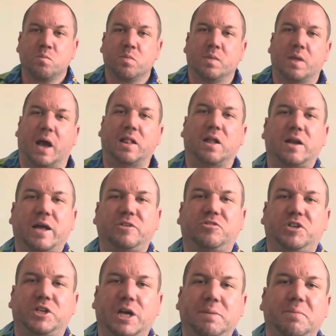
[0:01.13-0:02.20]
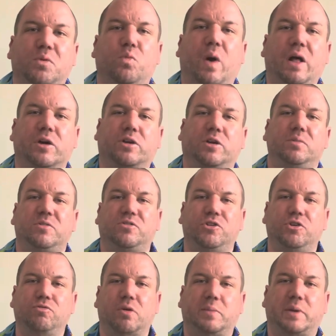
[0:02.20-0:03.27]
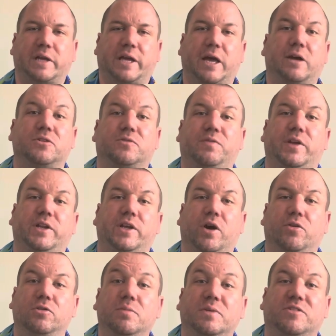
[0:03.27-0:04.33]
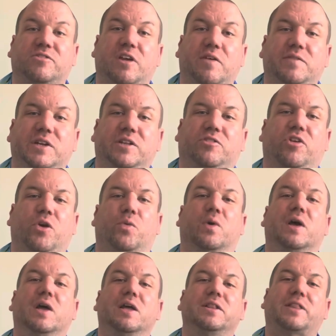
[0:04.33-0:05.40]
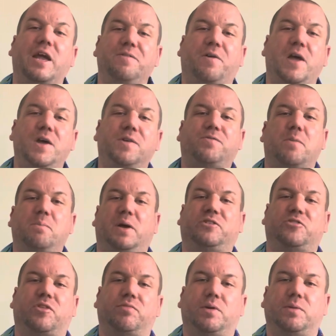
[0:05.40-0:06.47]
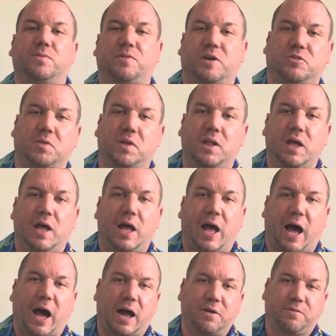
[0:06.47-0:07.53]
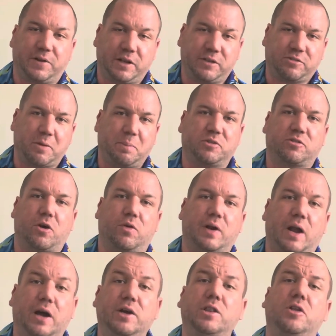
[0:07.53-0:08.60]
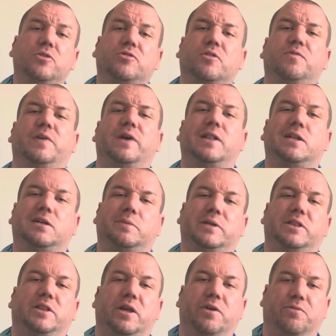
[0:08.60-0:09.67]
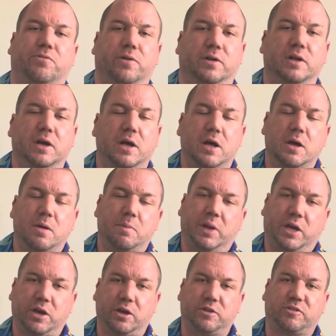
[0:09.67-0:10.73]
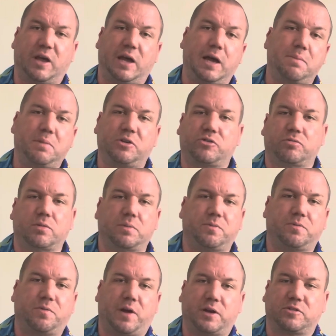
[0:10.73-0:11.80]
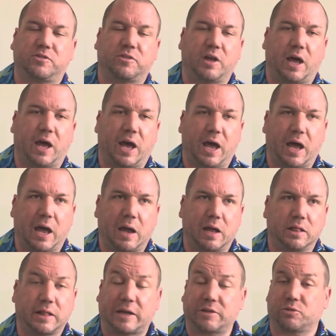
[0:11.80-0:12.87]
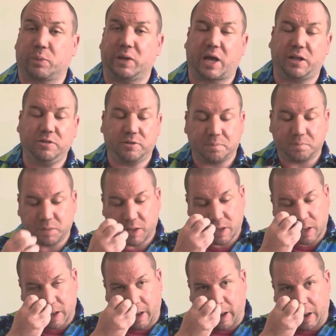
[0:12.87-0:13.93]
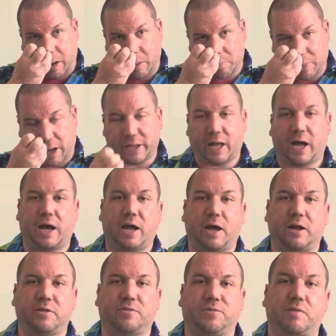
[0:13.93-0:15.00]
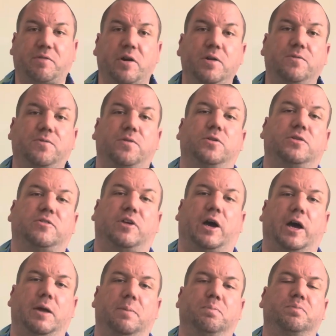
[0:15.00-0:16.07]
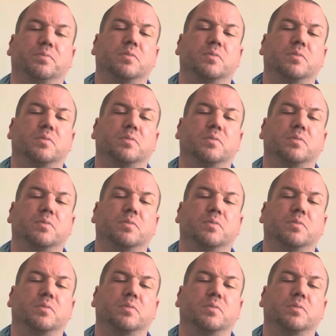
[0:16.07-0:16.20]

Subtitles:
Hello ladies and gentlemen, welcome to Rum and Account video number 72. Dave here from Manchester Rum Festival, and for this episode I'm going to do something a little bit different because at Manchester Rum Fest last weekend I had for the very first time